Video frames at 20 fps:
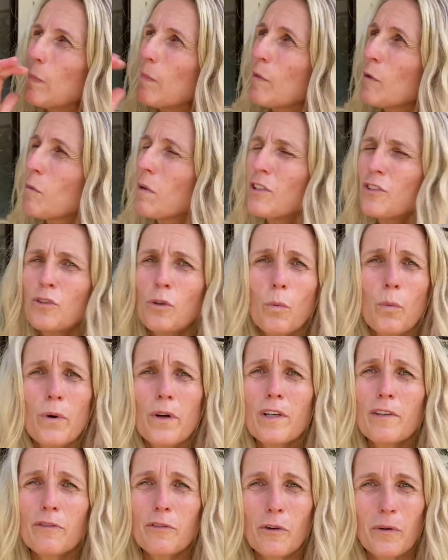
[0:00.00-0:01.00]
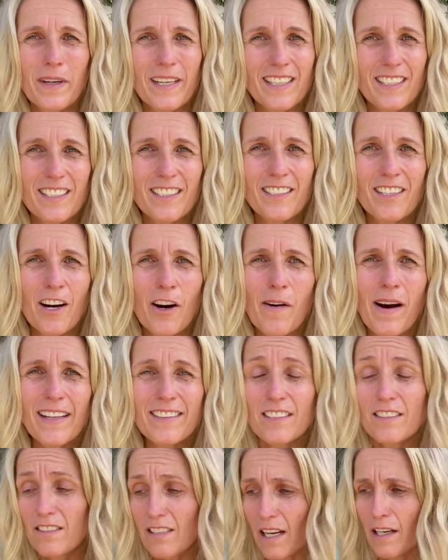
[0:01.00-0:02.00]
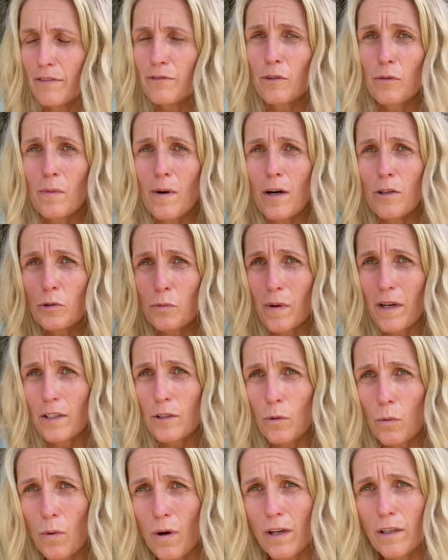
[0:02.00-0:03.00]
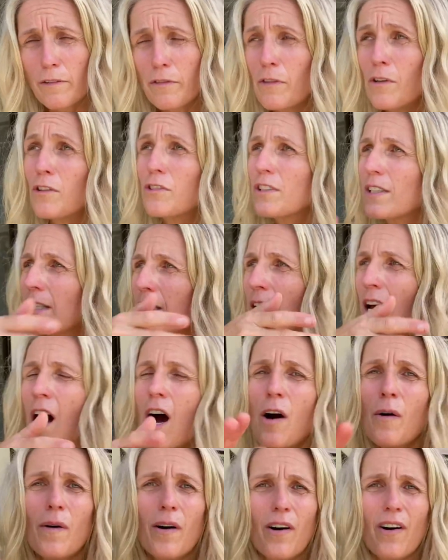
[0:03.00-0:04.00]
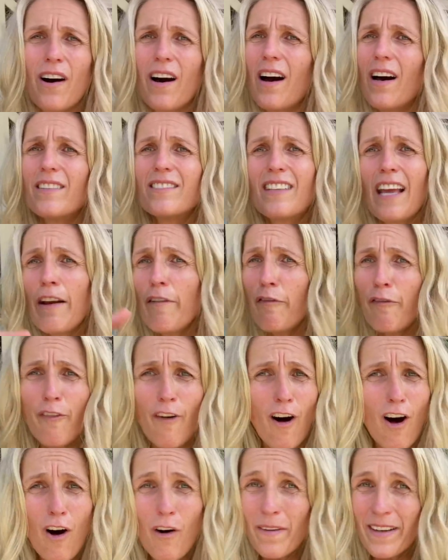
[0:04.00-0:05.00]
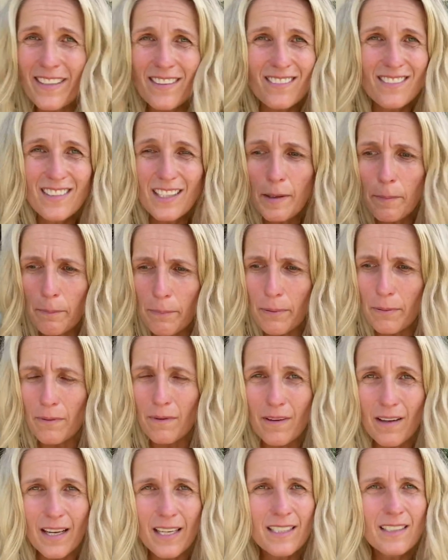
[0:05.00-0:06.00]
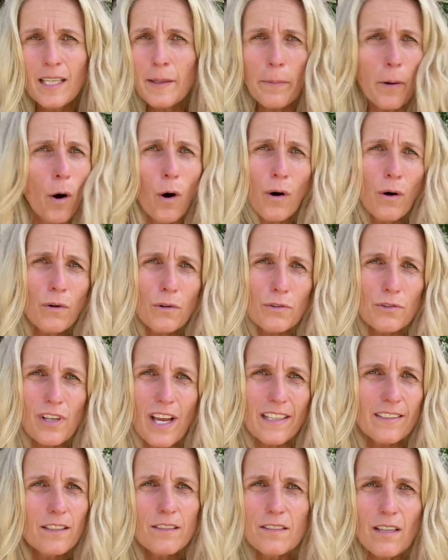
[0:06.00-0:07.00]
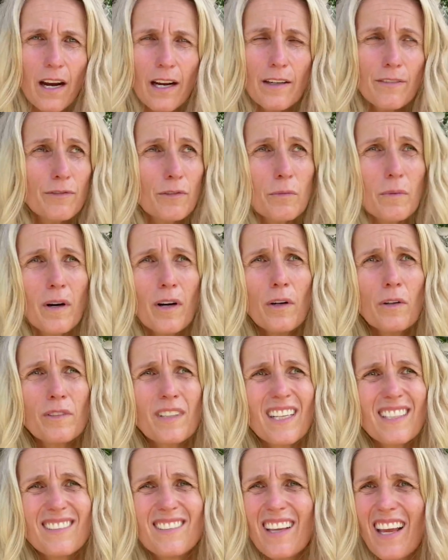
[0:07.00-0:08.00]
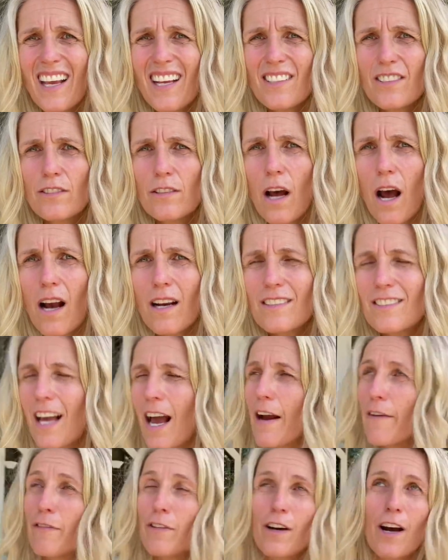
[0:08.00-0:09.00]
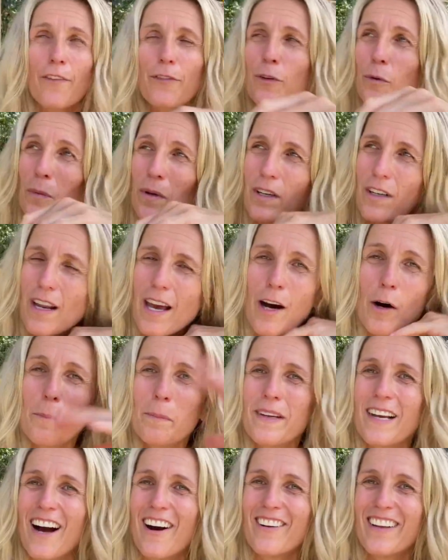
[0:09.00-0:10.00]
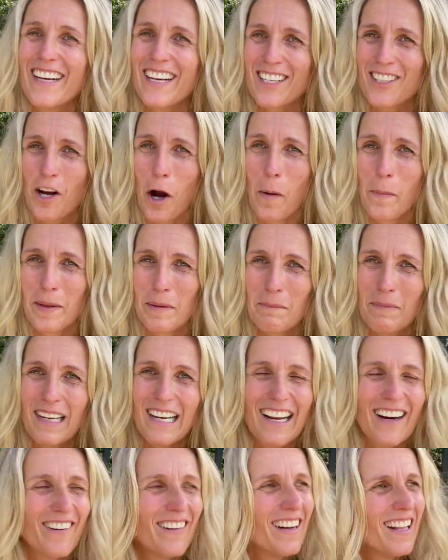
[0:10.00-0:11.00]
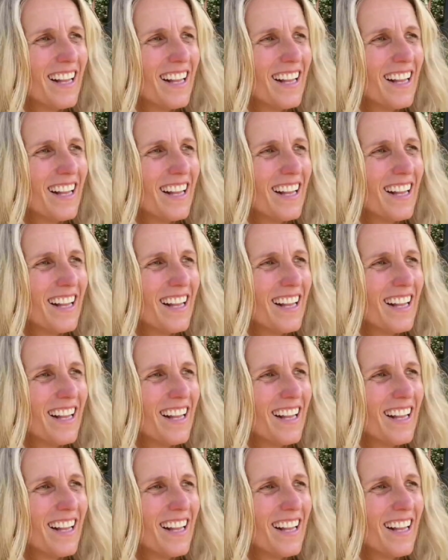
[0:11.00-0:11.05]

what's the word for it, you know, at the side of the roads where all the water falls in. Well, they fall in deep holes at the side of the road. Dugs, I forgot the word. Help me out here, comment below.